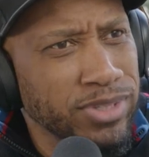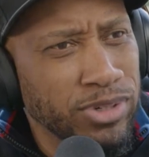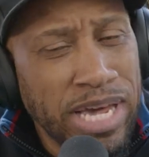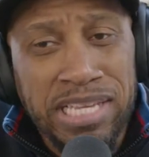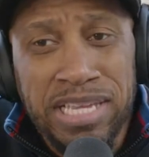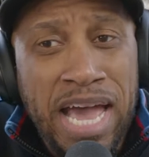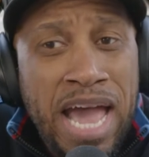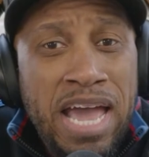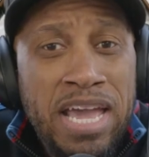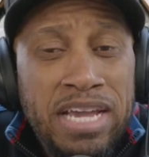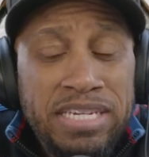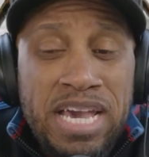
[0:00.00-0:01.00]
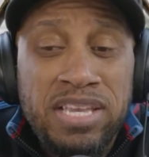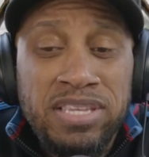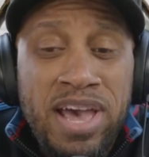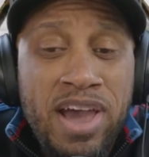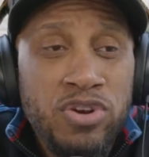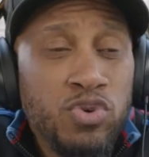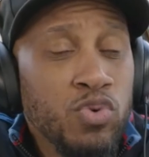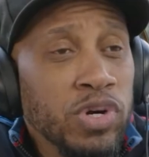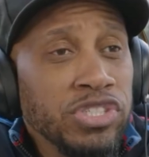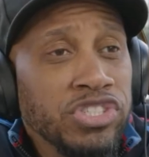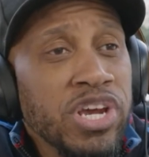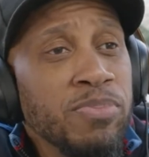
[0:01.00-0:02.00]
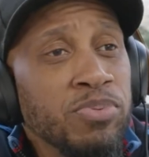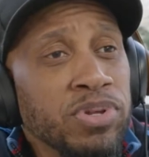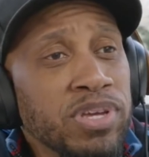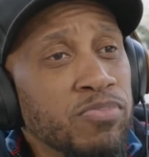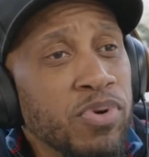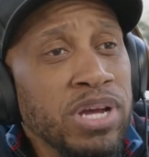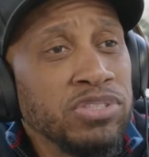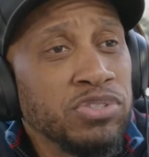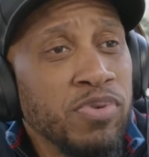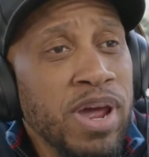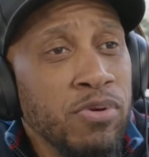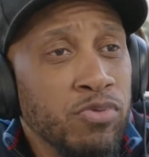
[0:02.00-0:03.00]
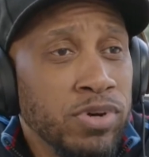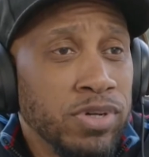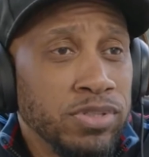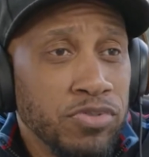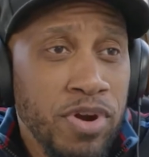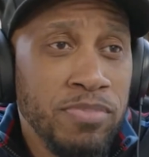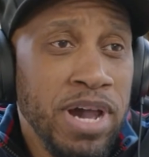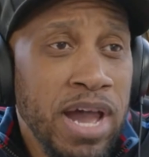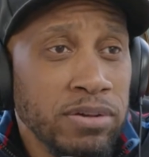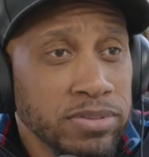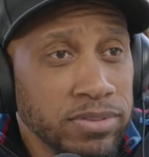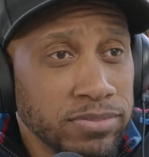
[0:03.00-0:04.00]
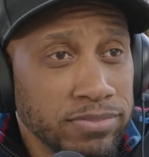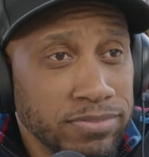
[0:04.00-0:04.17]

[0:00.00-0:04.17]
You know, that's how I knew what Jeopardy and Price is Right was. Grandma house.